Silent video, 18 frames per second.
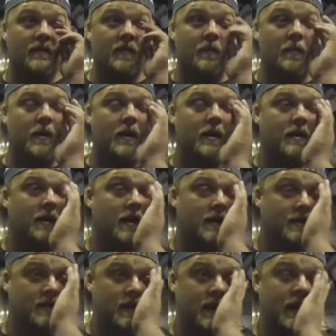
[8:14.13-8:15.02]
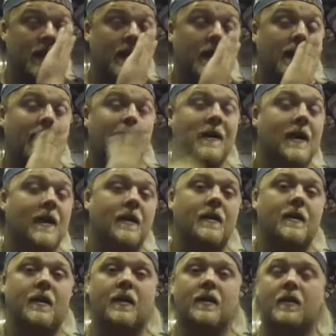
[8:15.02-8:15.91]
to paint that today. He got a
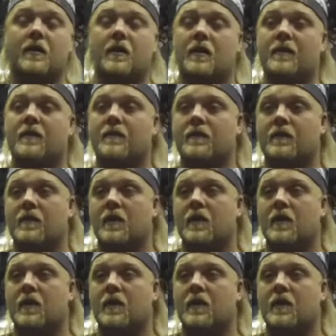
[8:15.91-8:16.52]
night off.